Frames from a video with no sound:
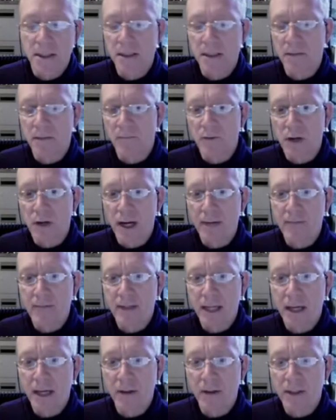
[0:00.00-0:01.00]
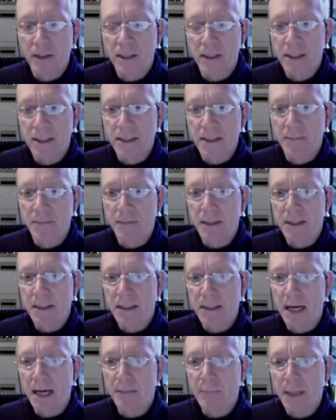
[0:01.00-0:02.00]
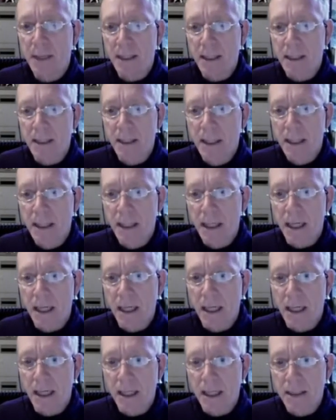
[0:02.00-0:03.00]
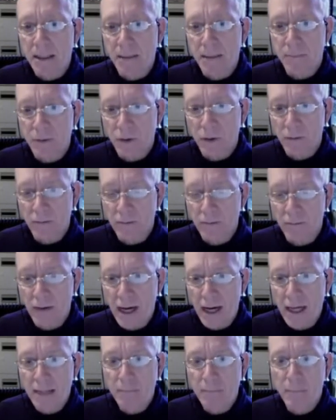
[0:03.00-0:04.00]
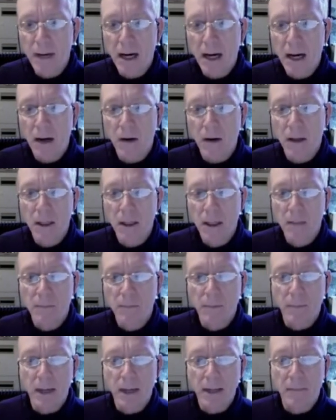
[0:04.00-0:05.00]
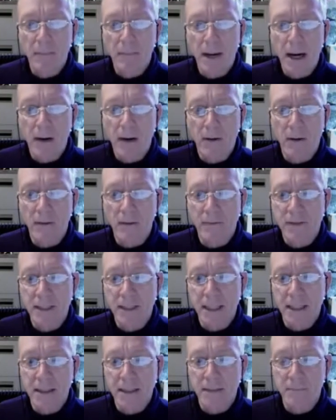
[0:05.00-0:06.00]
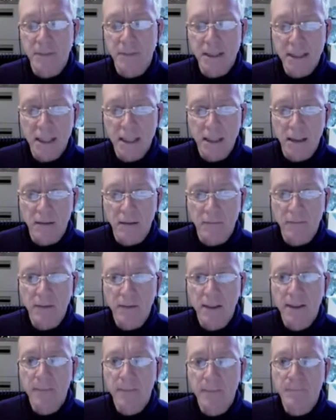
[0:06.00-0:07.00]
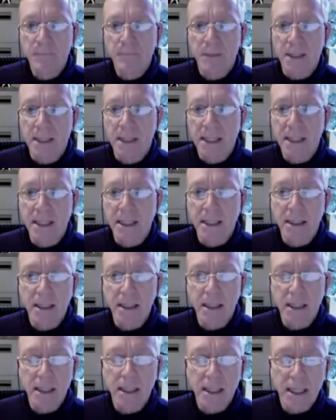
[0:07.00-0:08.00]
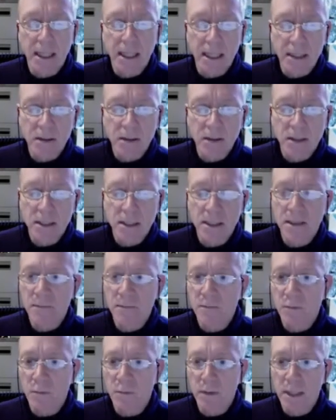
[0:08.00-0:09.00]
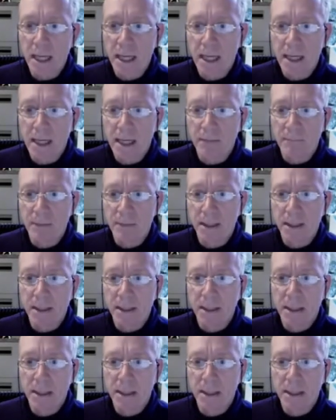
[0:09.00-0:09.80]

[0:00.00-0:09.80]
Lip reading: of driving out demons not by some sort of divine power, but by the power of Satan himself. Again, exorcisms would not have been